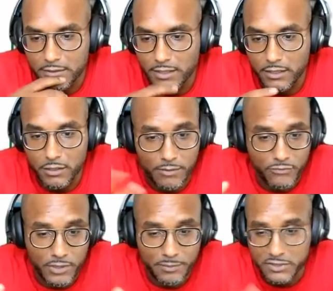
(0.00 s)
It could go up
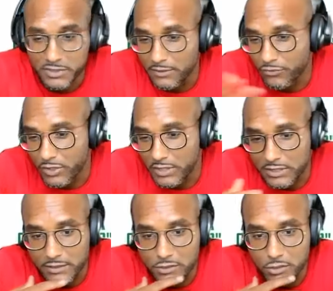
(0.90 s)
40%, 40
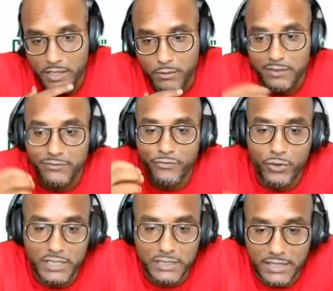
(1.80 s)
cents, no matter what.
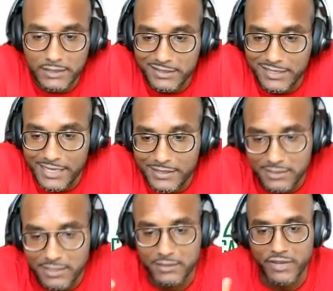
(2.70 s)
40 cents, 10
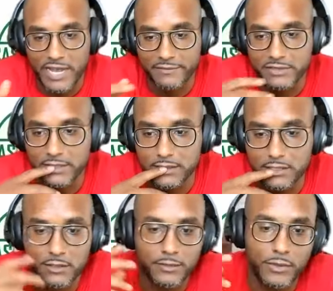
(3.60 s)
cents, 5 cents to
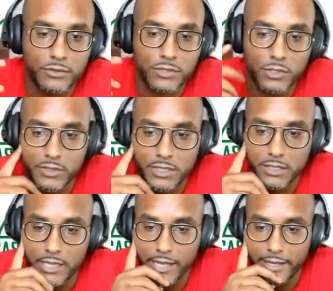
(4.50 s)
the most lower
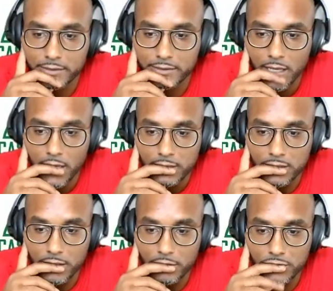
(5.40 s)
class, to
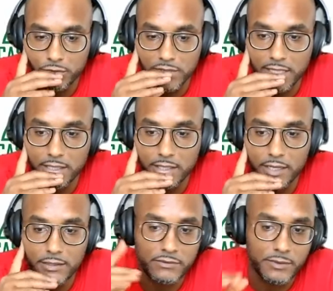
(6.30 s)
those who need it
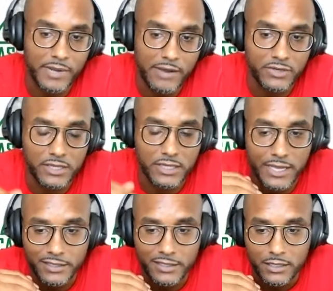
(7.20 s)
underneath the poverty line.
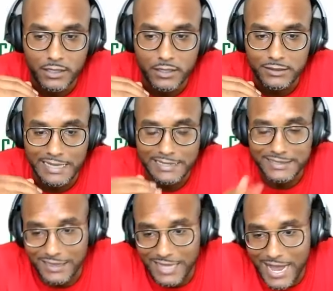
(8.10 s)
That's a
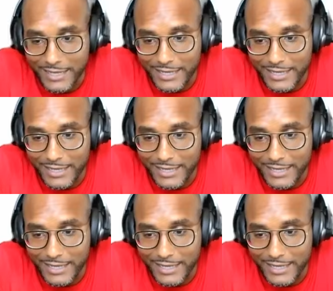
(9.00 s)
lot.